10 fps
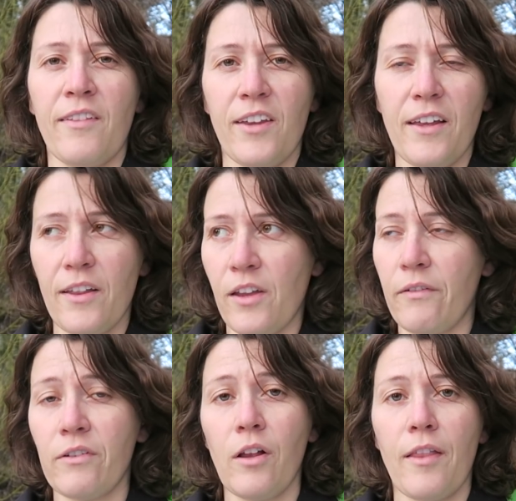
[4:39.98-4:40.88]
sticky
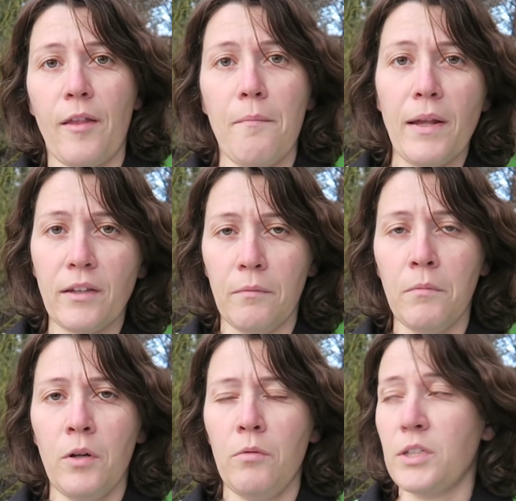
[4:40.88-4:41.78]
stuff called
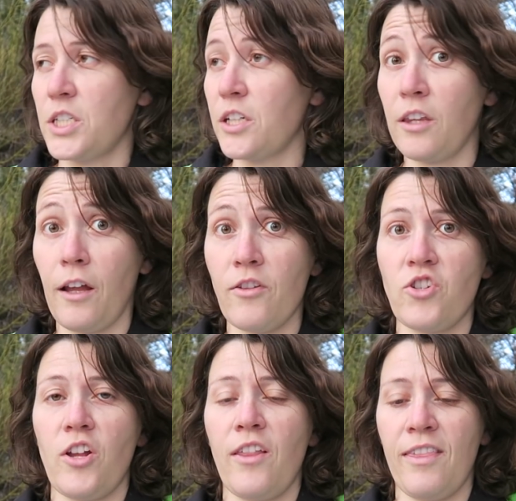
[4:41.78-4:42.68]
cementum, which does
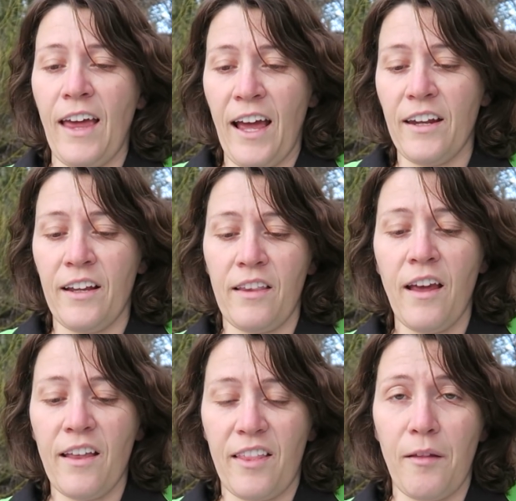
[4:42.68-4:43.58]
just that. It
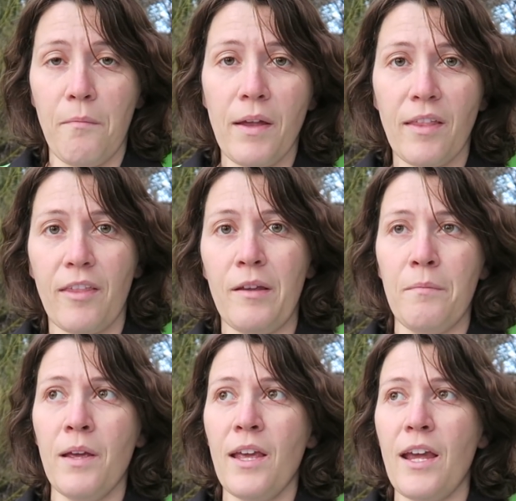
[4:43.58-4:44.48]
cements
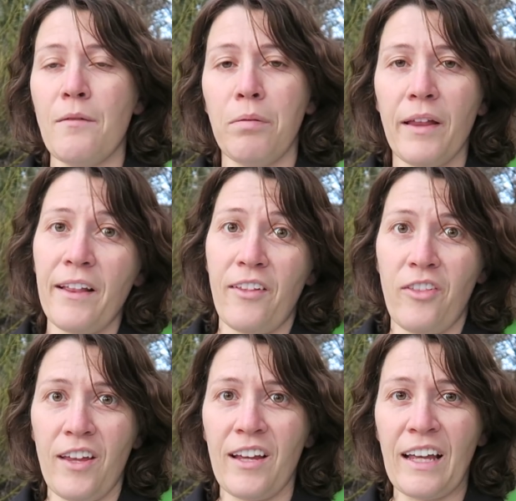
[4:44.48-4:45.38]
them in place so
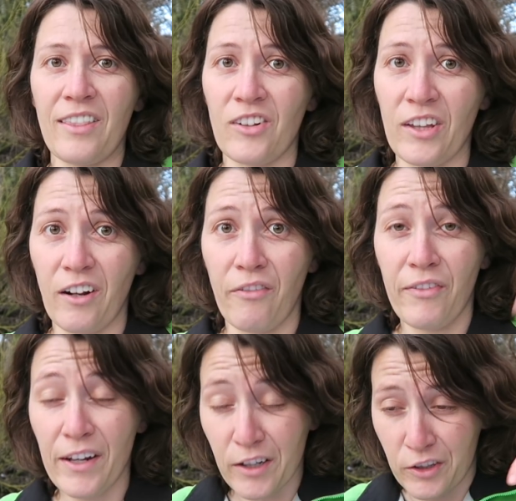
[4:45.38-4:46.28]
they can get their little
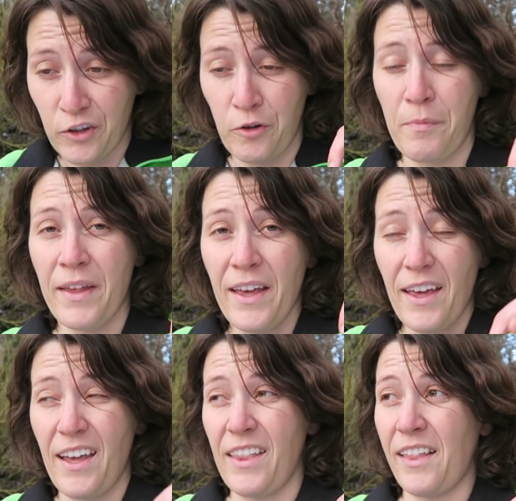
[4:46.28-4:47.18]
feeder tubes
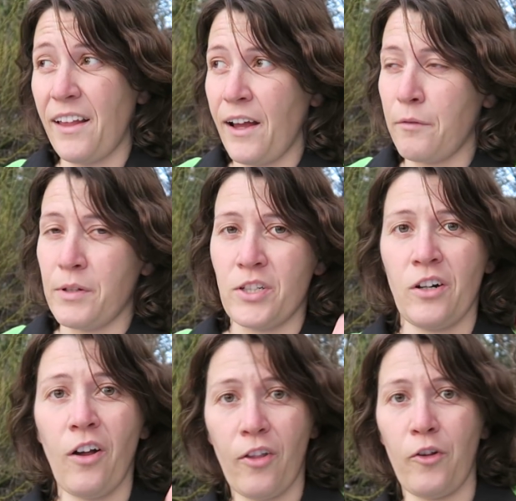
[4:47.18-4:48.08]
inside, which
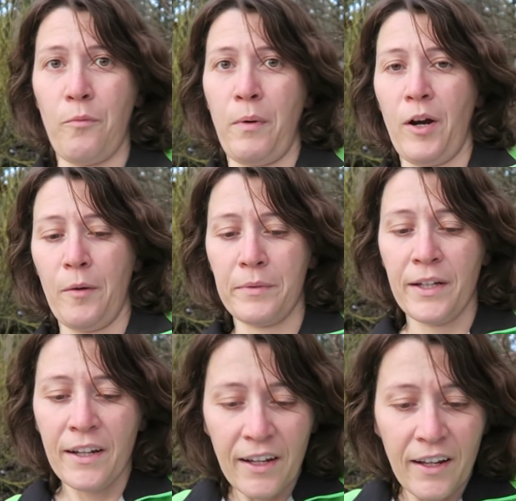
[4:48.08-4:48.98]
are also barbed.